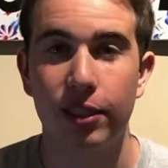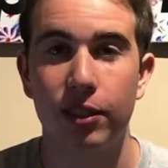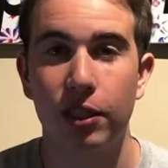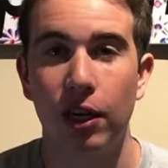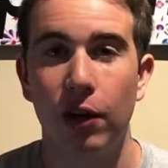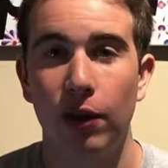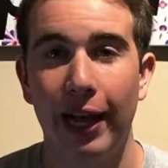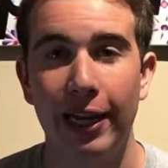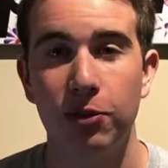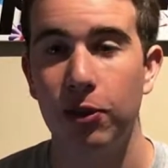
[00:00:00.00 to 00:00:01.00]
So
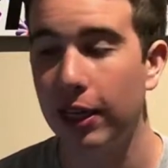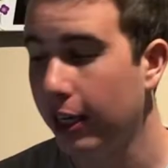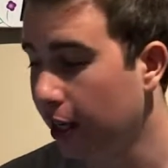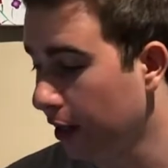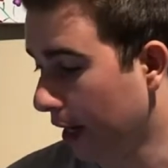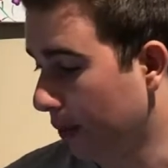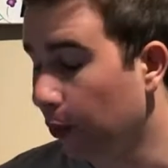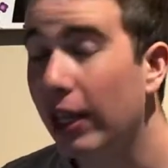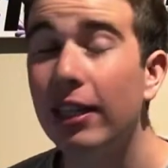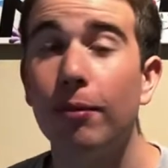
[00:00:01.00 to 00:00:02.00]
last week here at
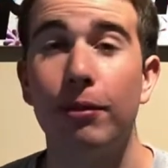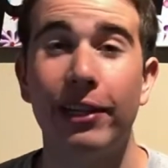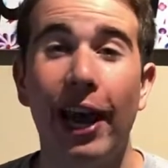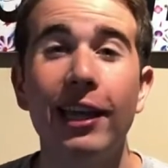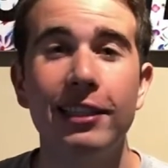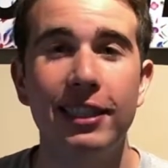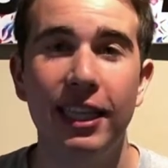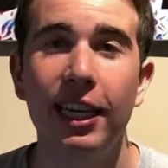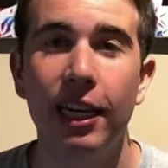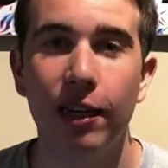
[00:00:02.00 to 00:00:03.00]
week number
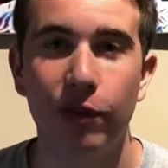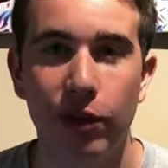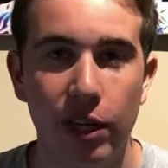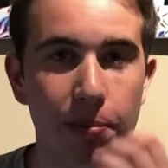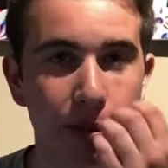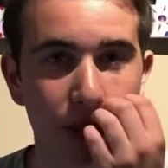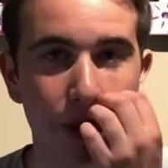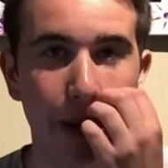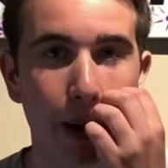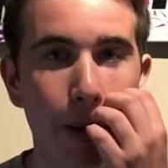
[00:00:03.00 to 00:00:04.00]
19 if you're keeping
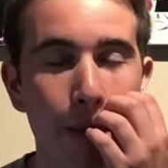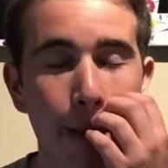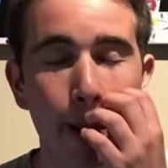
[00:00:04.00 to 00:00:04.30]
score at home,